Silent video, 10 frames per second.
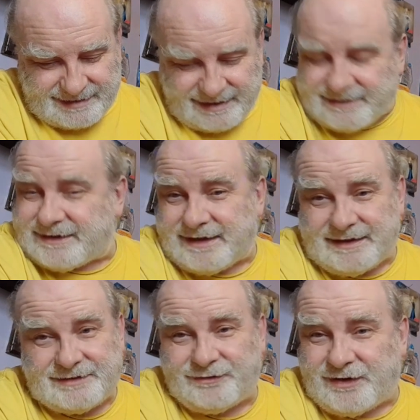
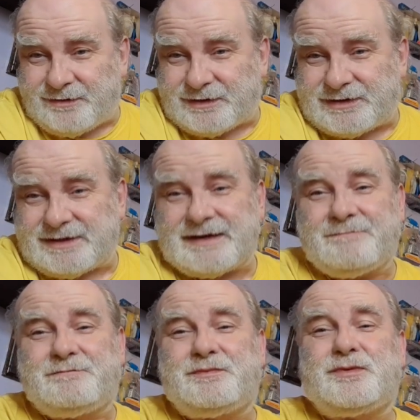1984, which is
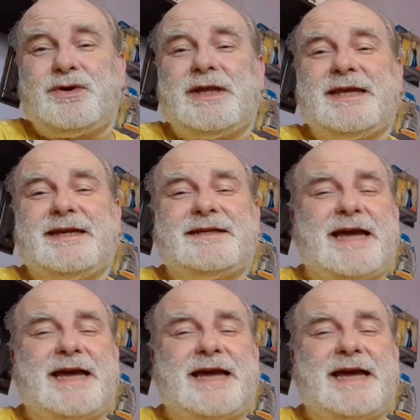a brilliant,